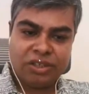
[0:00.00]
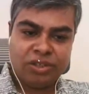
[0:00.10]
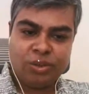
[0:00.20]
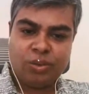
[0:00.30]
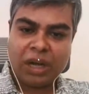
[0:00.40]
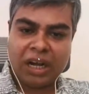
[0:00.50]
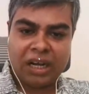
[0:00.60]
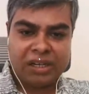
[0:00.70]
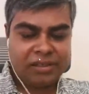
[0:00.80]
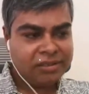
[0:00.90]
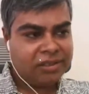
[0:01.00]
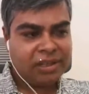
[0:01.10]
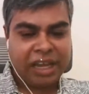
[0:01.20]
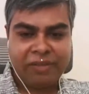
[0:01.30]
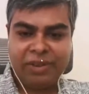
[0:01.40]
you are
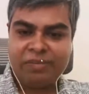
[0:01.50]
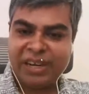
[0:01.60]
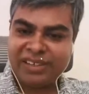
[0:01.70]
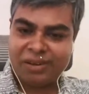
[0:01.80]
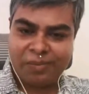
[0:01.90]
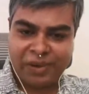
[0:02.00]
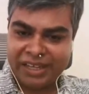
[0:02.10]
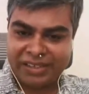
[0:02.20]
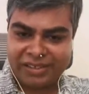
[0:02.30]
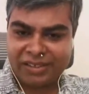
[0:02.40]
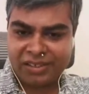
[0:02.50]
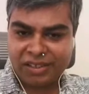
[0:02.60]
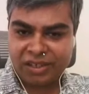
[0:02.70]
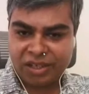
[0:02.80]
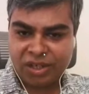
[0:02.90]
having better price
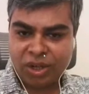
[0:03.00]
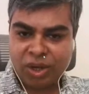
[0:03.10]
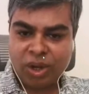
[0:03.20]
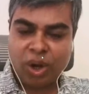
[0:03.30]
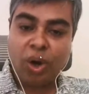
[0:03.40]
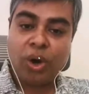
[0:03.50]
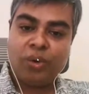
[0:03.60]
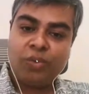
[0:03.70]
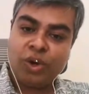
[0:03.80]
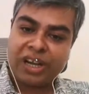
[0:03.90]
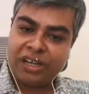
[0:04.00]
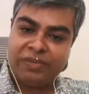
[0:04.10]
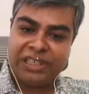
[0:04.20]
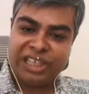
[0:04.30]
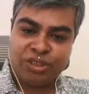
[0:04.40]
or more
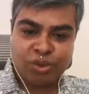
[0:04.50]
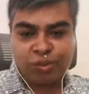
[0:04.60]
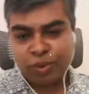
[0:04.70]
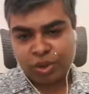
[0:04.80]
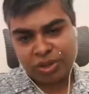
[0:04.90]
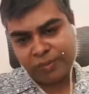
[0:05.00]
convenience or both.